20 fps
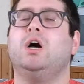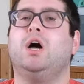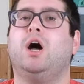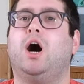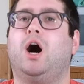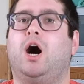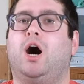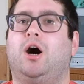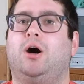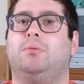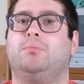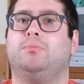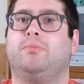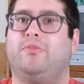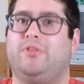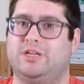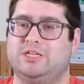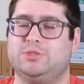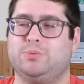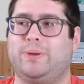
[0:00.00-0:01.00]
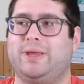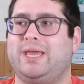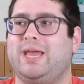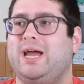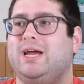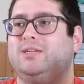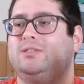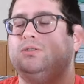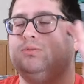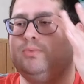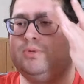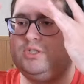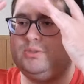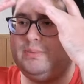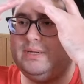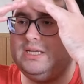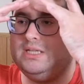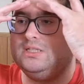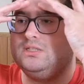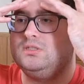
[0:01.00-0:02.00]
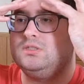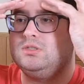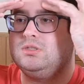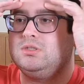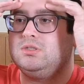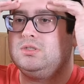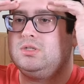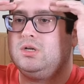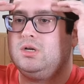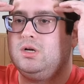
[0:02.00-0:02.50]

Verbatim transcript: um this weekend, which means